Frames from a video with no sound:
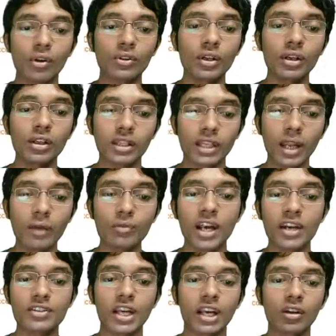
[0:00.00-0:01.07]
left hand
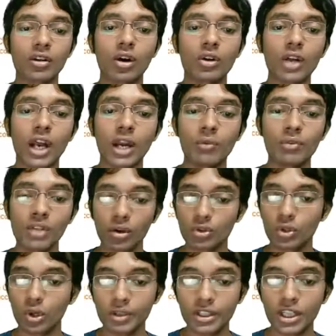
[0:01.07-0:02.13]
side account, and without
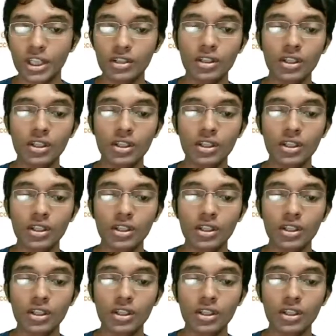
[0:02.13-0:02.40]
knowing it.